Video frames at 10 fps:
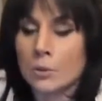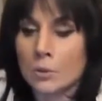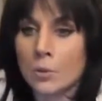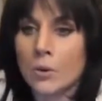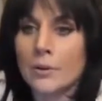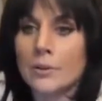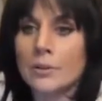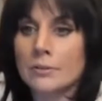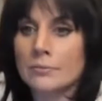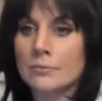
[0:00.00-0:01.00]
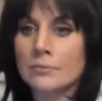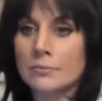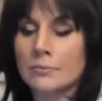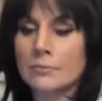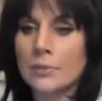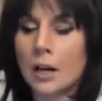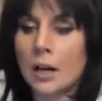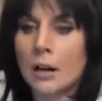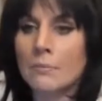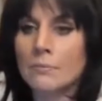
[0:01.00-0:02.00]
the Lord
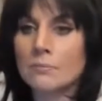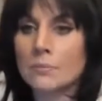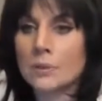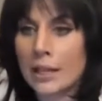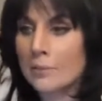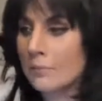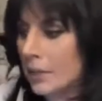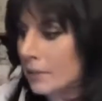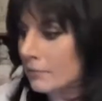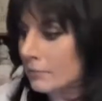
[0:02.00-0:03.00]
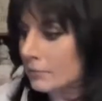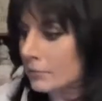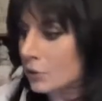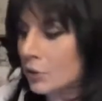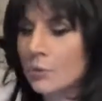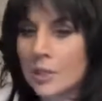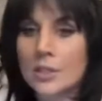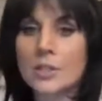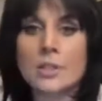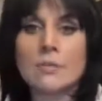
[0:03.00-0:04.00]
um, led me to
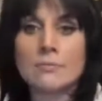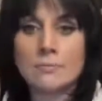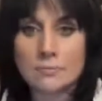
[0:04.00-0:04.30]
this